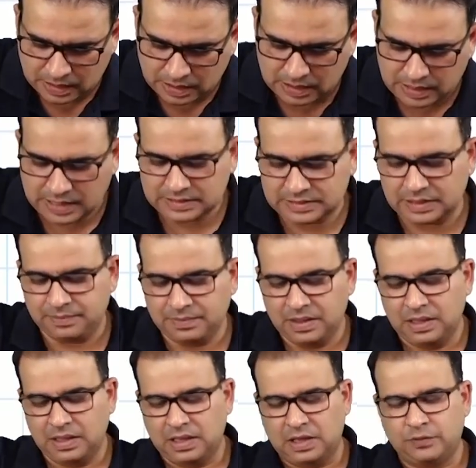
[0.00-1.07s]
lacerum.
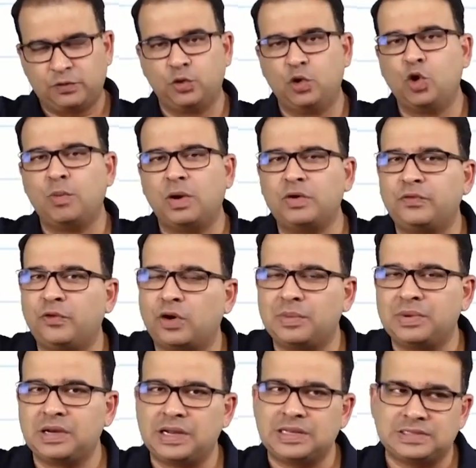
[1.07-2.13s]
If you know about
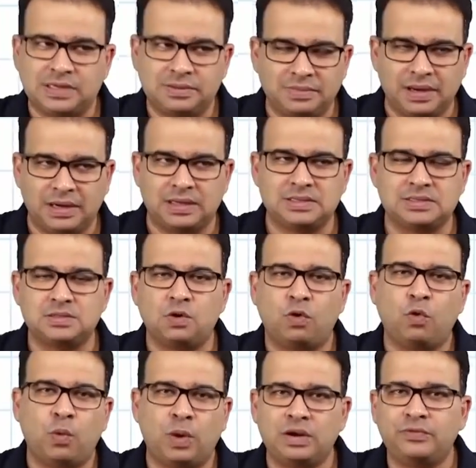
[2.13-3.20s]
foramen lacerum, it is
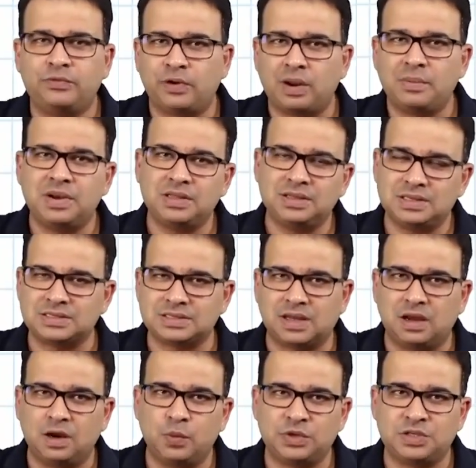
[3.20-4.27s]
one foramen in the
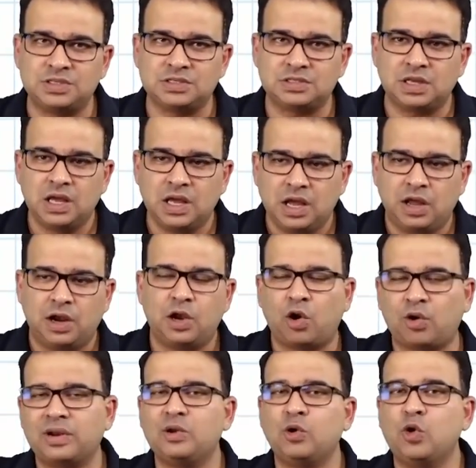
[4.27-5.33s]
skull which is
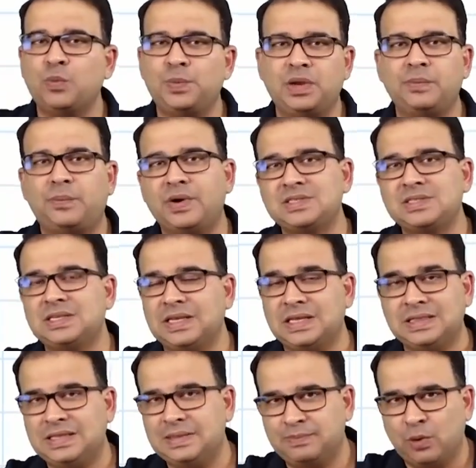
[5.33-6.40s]
not an opening present
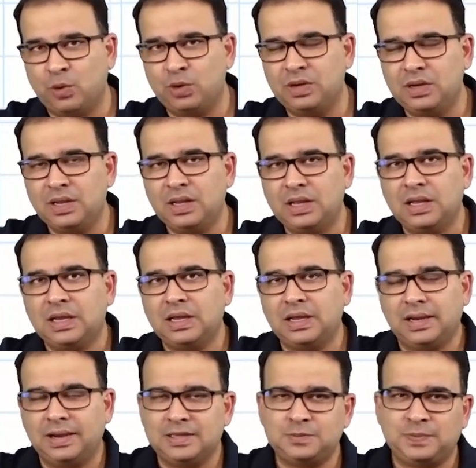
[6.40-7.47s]
in the bone.
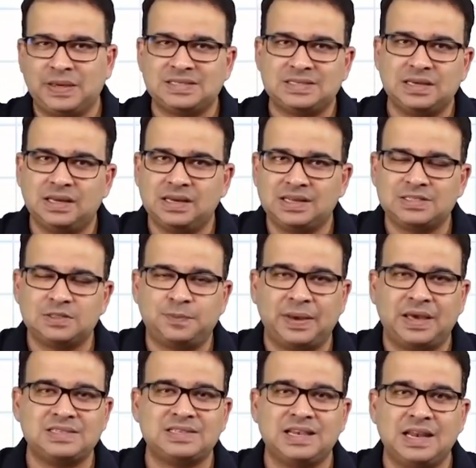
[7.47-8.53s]
It is basically a
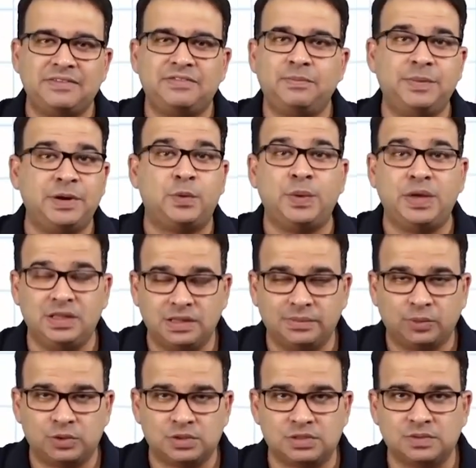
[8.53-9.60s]
space left between the
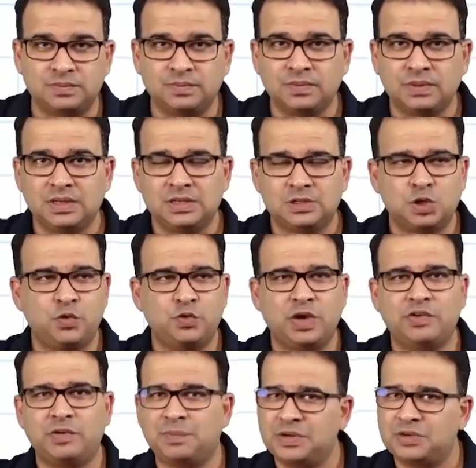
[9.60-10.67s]
bones. So you
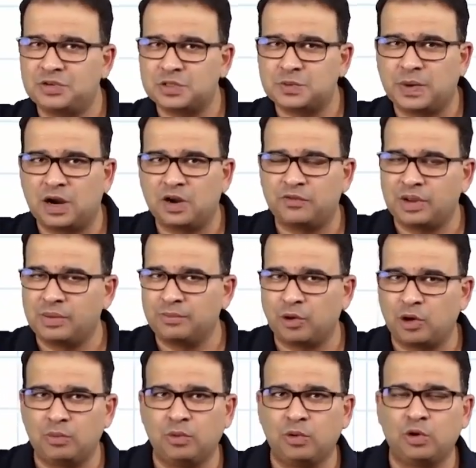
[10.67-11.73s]
have a petrous part of
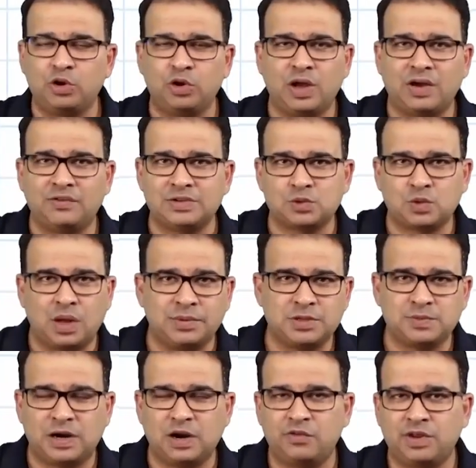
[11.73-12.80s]
temporal bone, you have a squamous
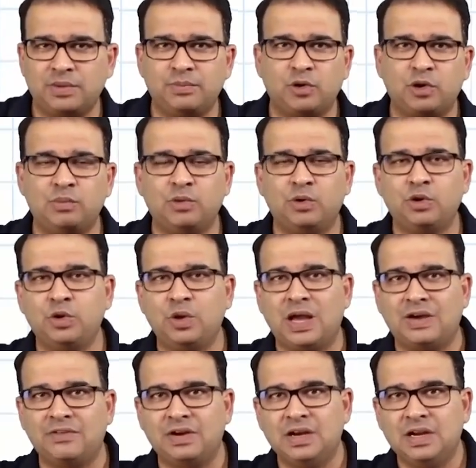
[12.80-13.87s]
part of temporal bone, you
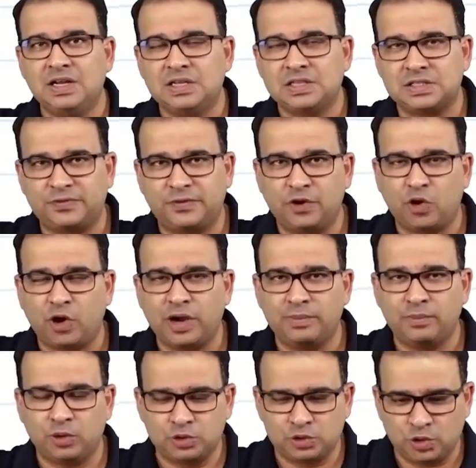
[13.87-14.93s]
have a sphenoid
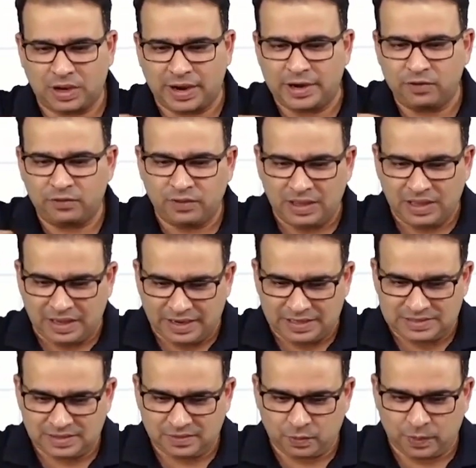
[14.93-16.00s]
bone. So kind of
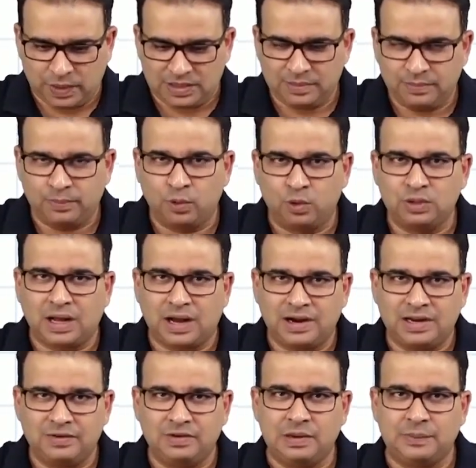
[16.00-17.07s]
it's a when the bone are
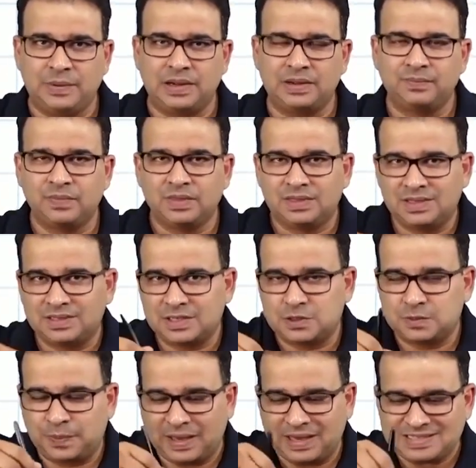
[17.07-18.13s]
developing, there's a
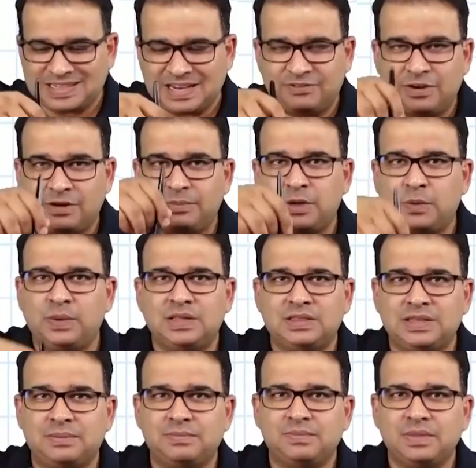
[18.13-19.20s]
space left in between
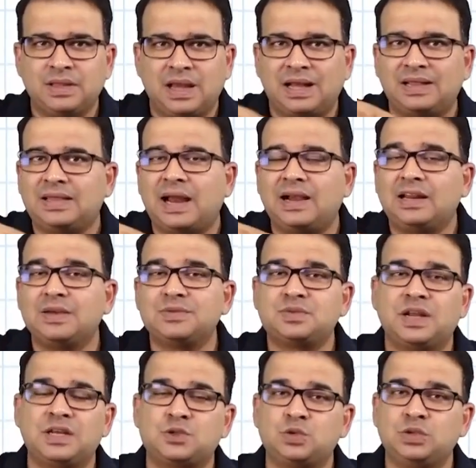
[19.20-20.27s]
them, and that gives
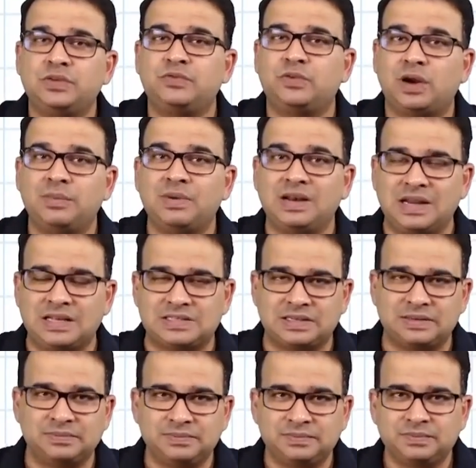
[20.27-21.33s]
rise to the foramen
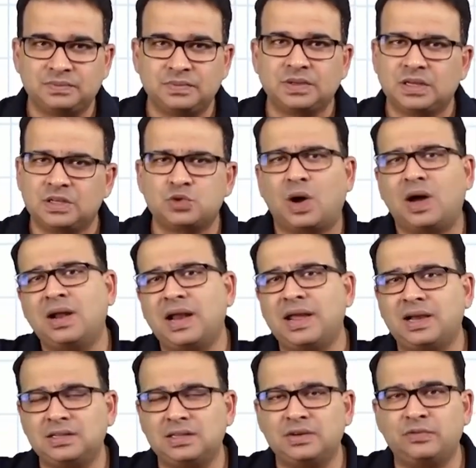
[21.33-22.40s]
lacerum. So
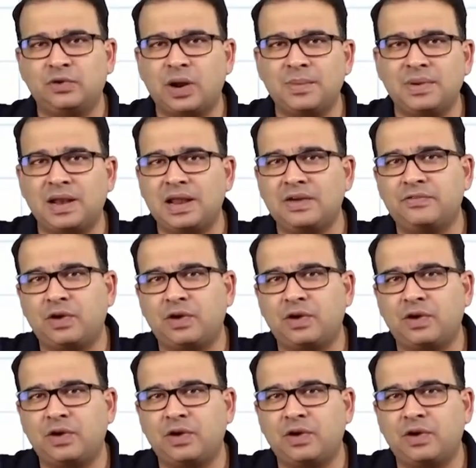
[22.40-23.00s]
unlike other foramen like